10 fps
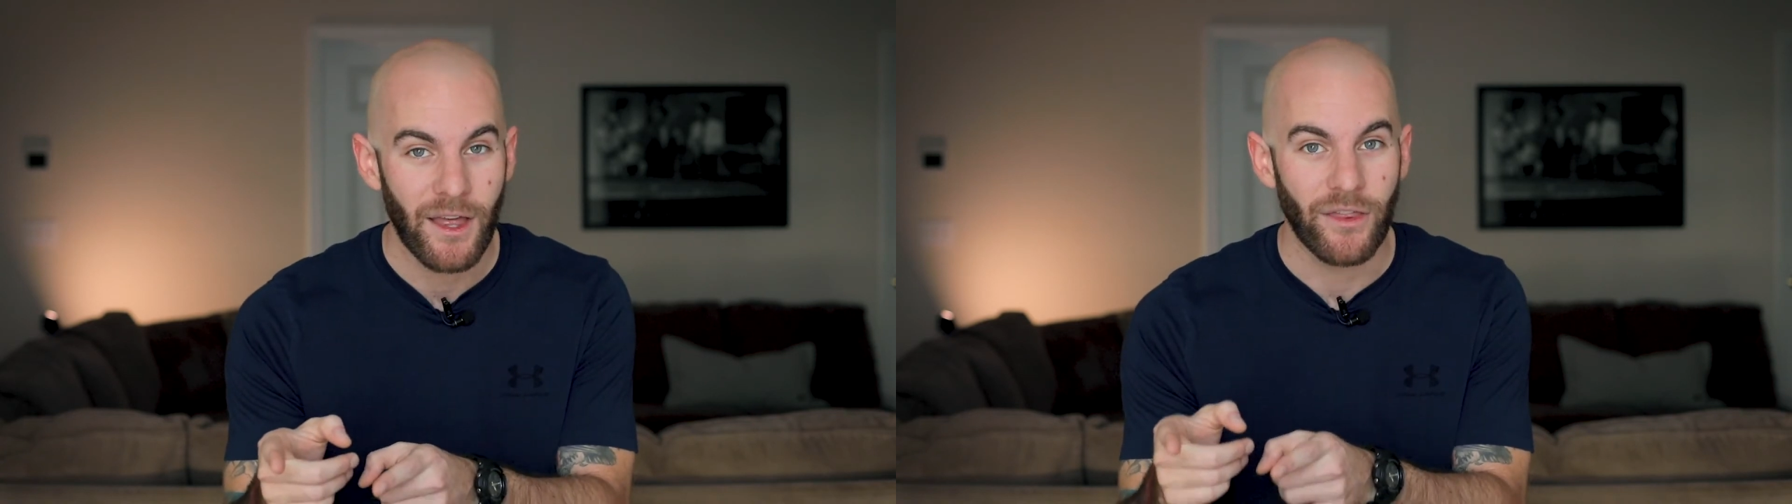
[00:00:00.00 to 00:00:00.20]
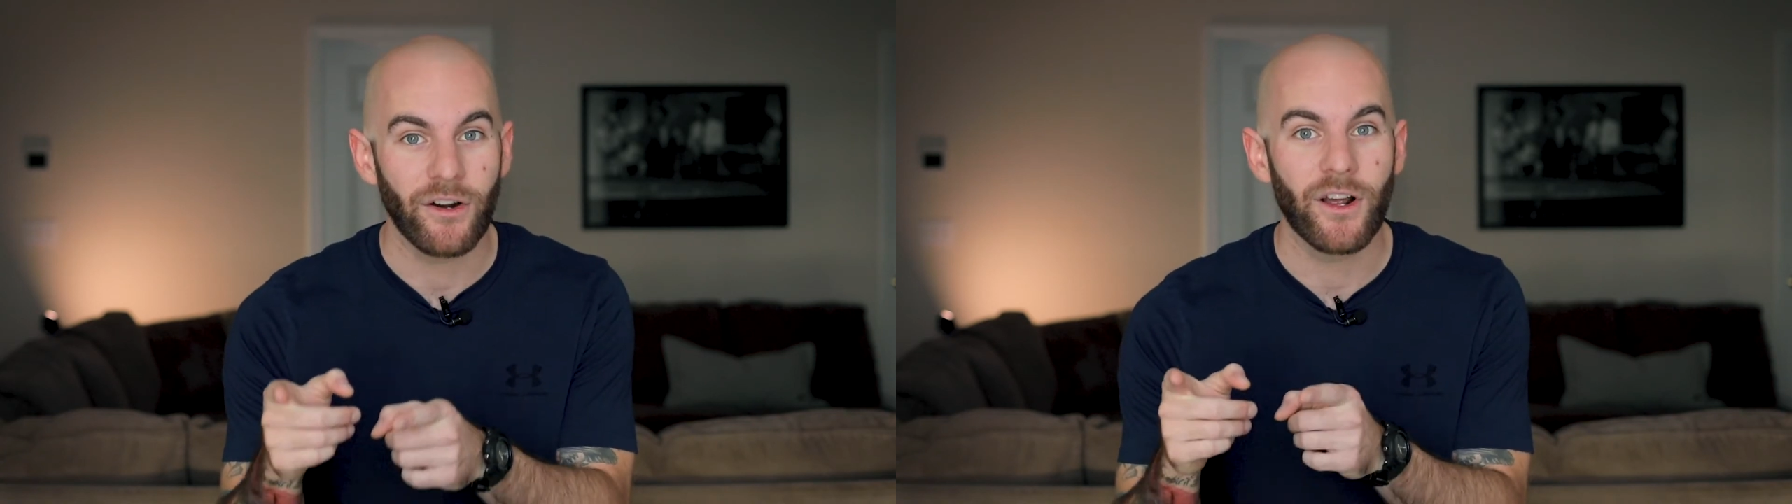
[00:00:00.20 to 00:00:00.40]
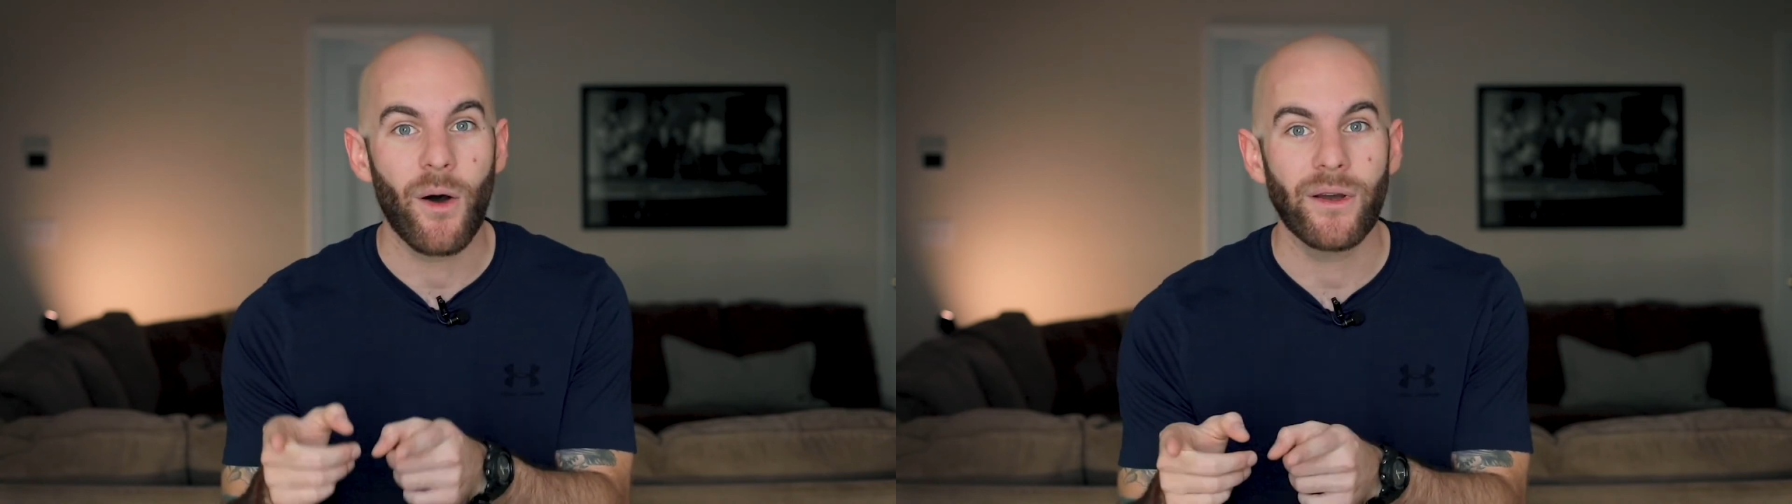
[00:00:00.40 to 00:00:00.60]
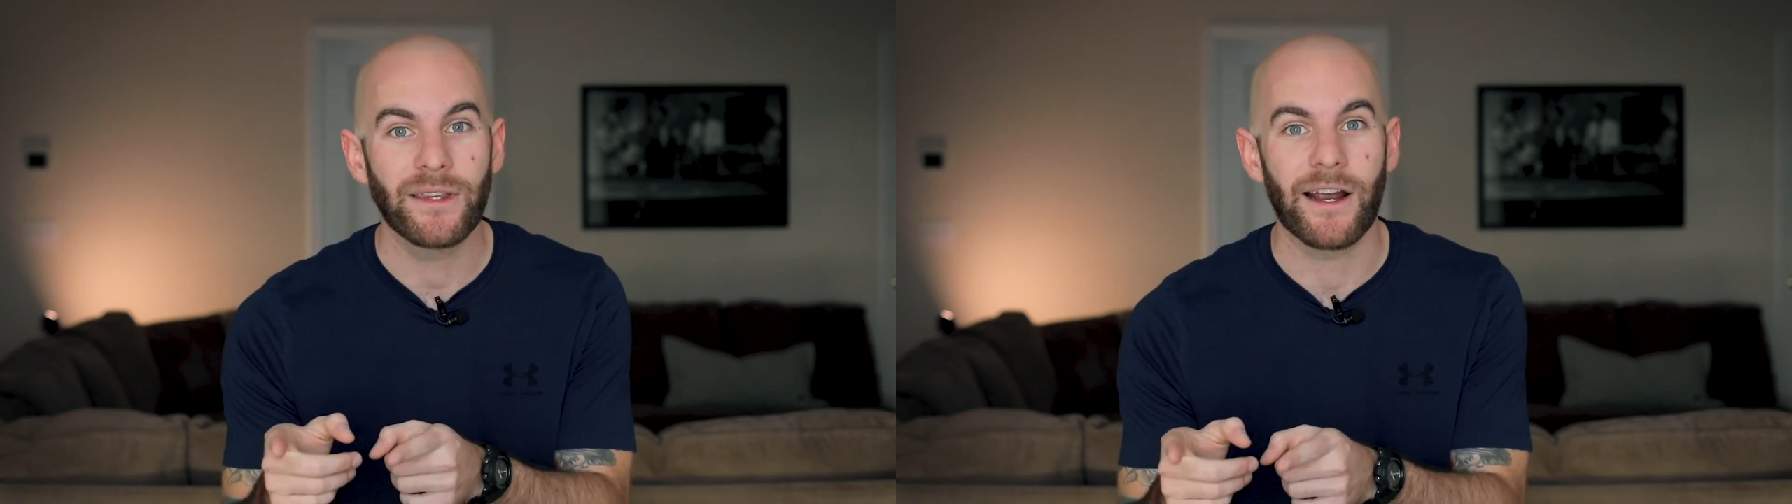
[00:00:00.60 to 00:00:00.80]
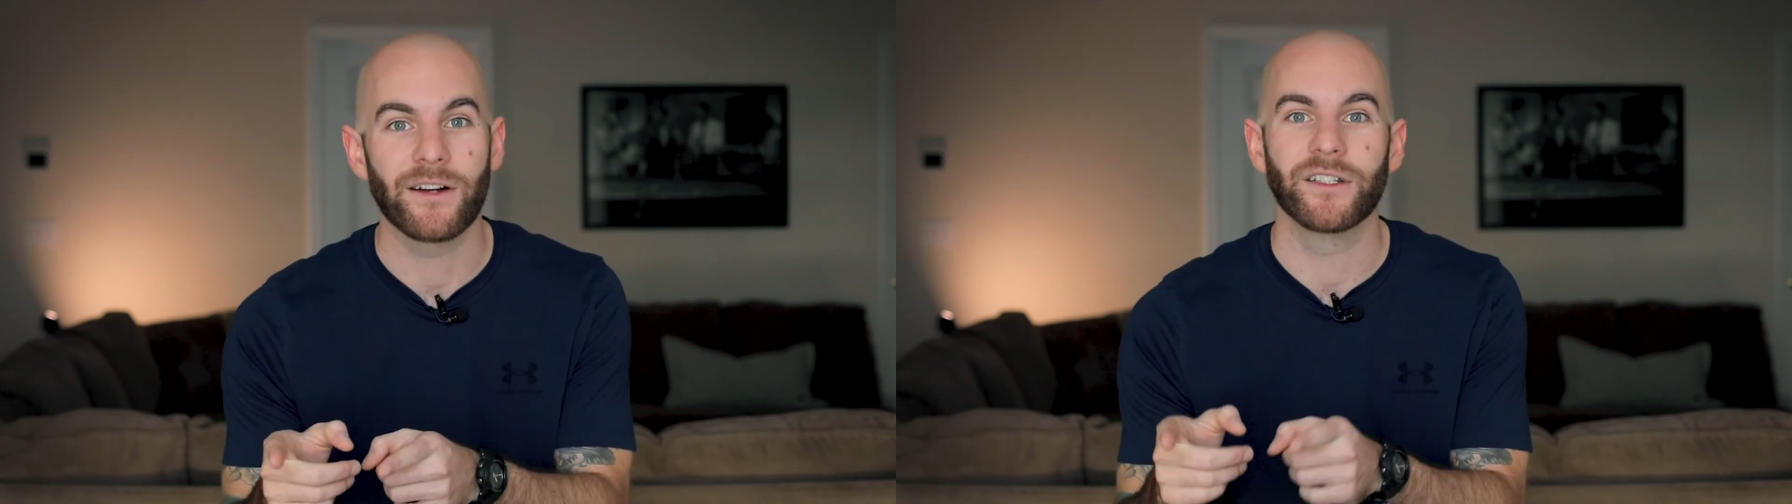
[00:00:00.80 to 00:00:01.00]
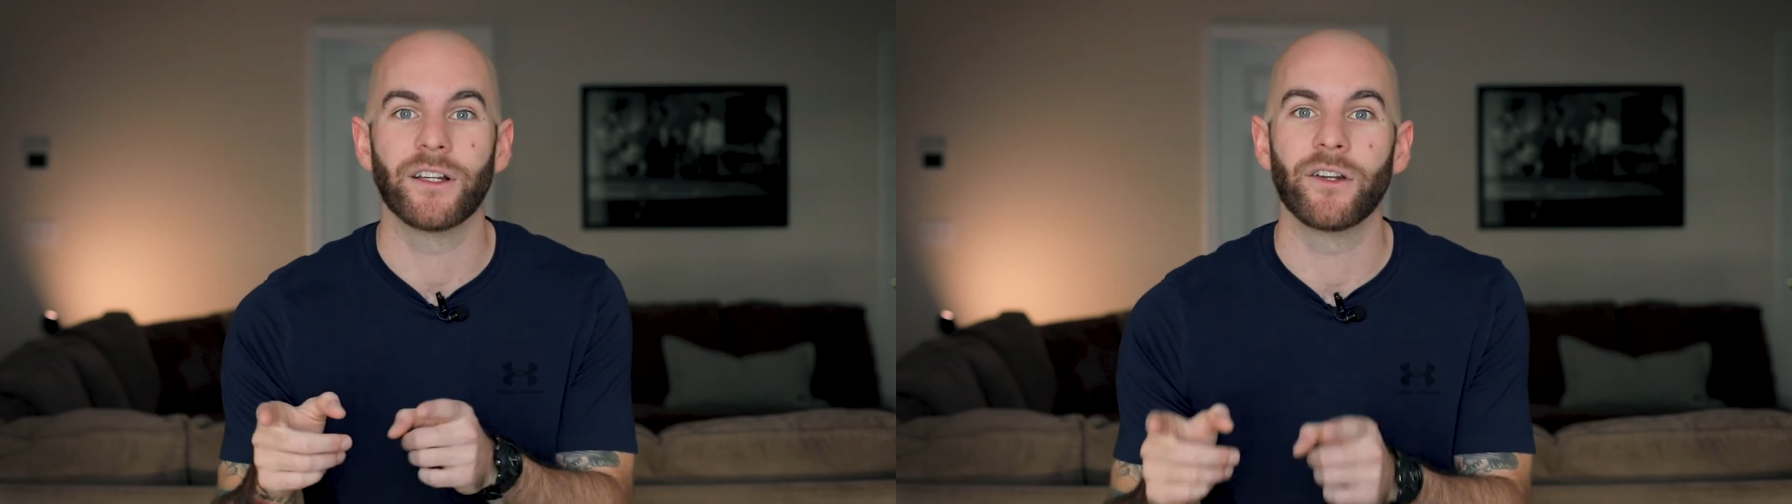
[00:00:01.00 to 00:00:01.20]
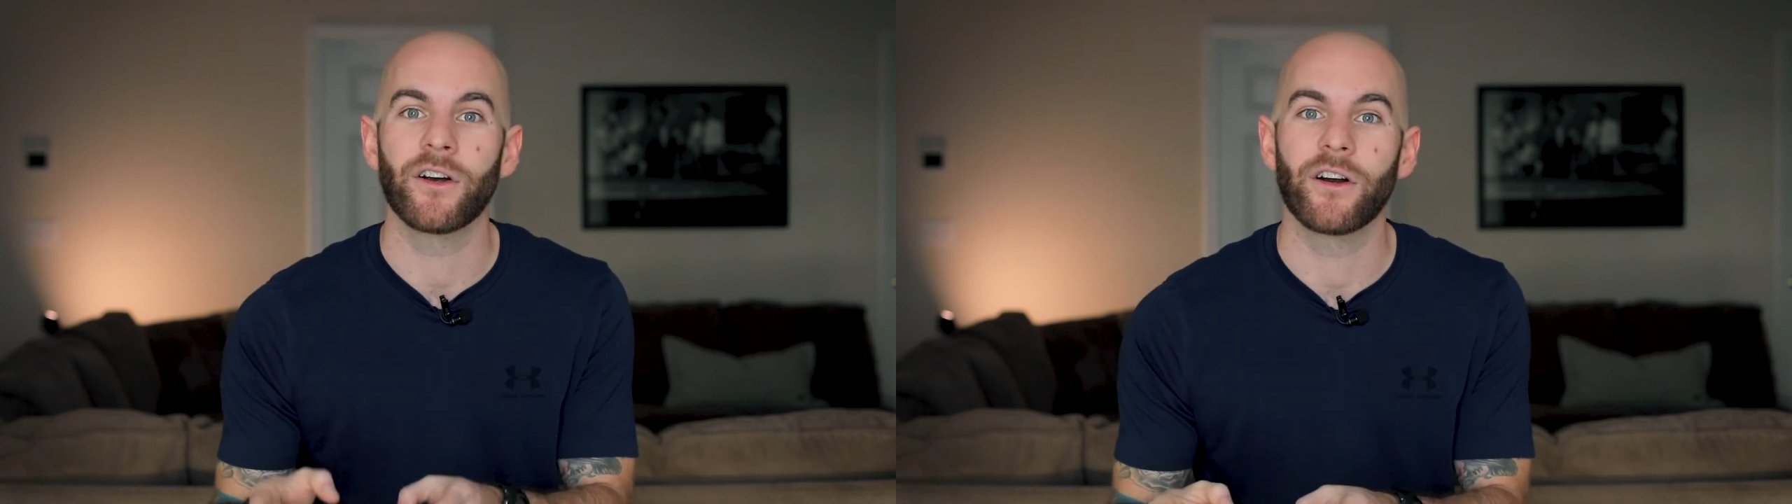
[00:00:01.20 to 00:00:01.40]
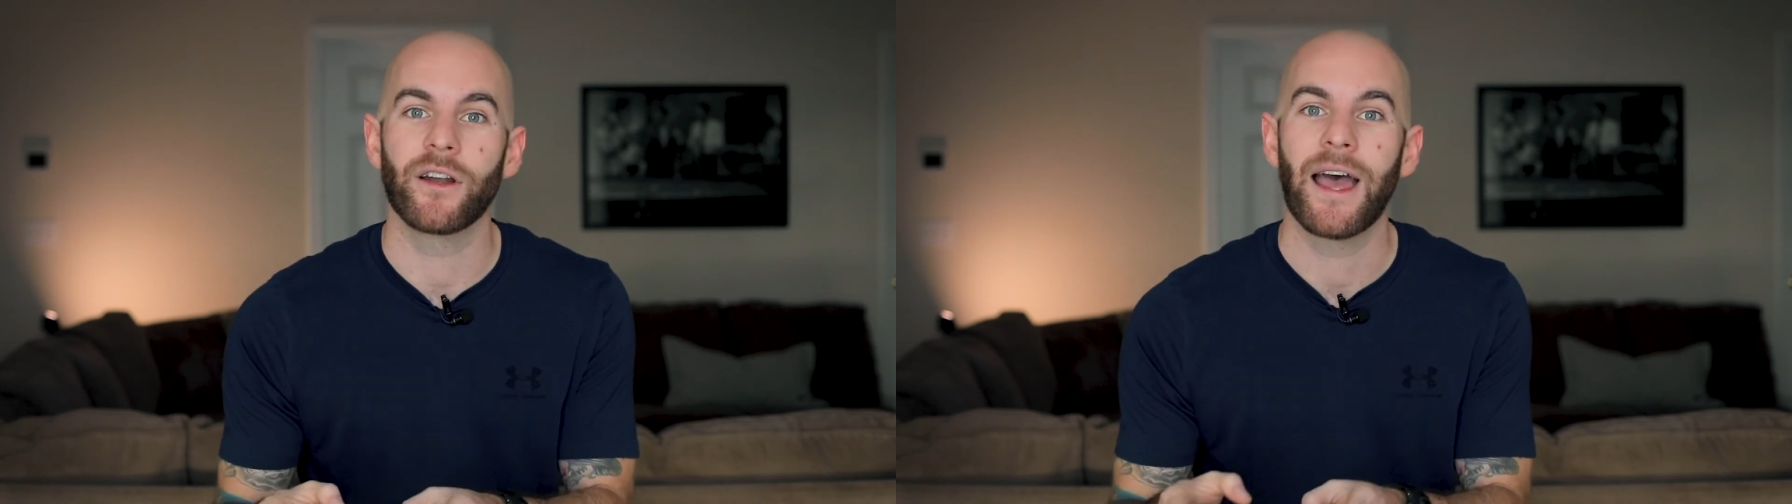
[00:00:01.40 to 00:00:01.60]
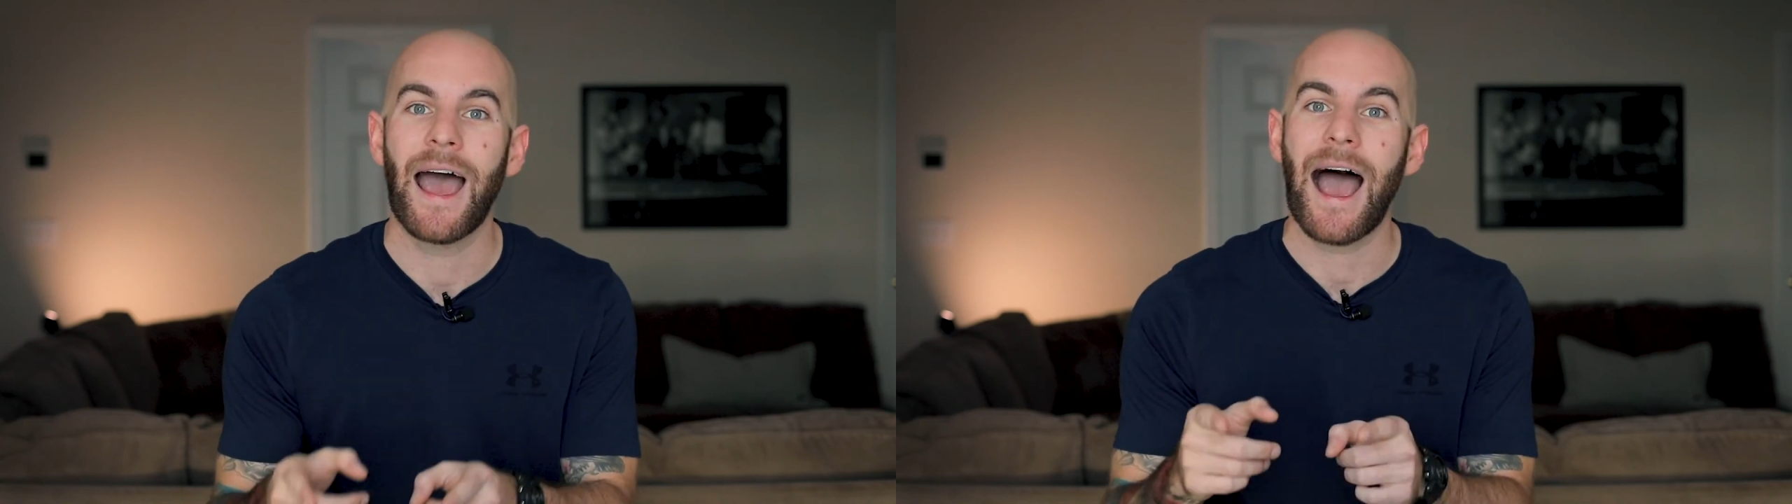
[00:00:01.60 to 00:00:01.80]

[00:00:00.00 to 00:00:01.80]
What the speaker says: They're going there to learn